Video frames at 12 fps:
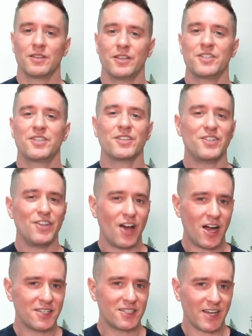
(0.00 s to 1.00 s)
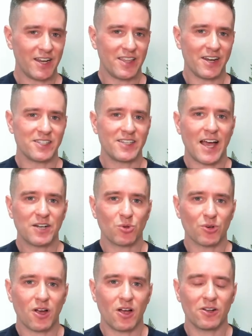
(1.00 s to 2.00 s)
This does not say that it's
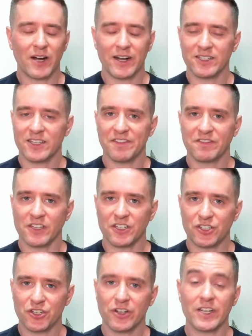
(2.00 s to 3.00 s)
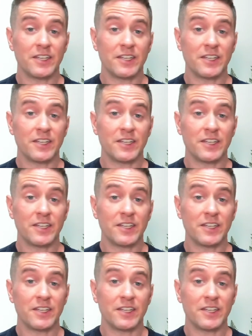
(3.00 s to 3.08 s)
natural color, and it definitely should.